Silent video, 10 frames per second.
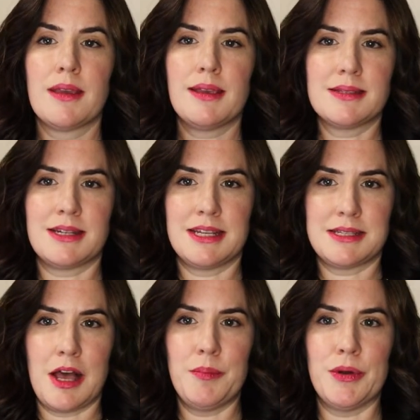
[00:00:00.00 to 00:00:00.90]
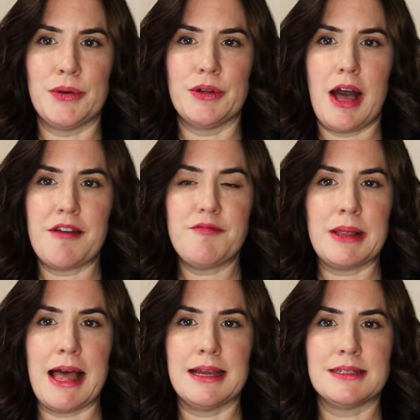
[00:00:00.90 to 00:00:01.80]
Here's an example. I've
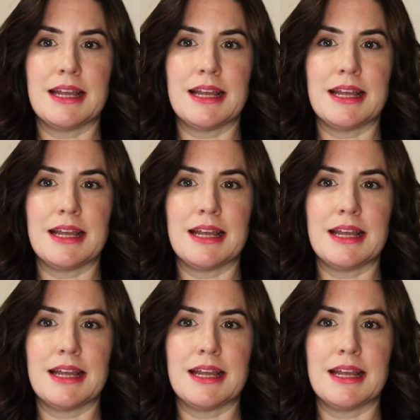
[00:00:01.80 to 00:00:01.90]
planned